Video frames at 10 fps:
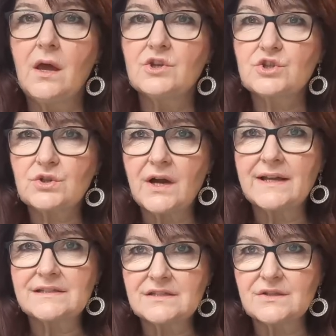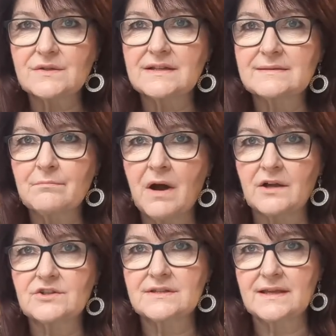try to do as
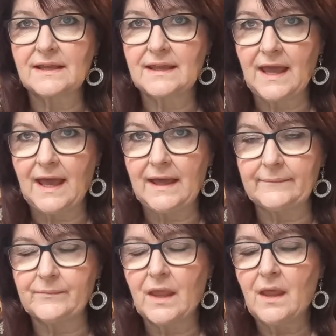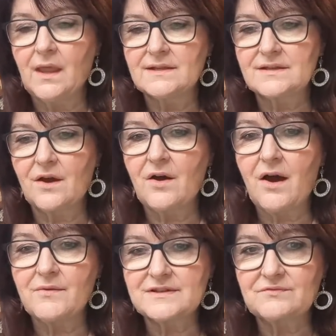much as I can. So
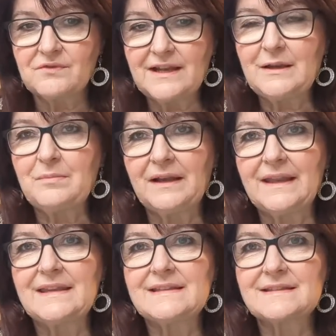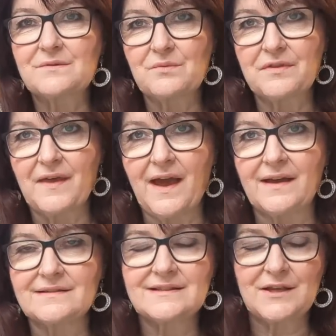I was really pleased with
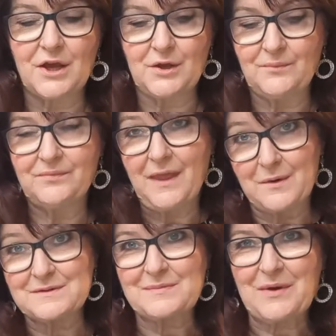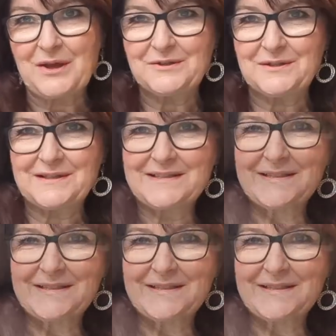that. So that was a bonus.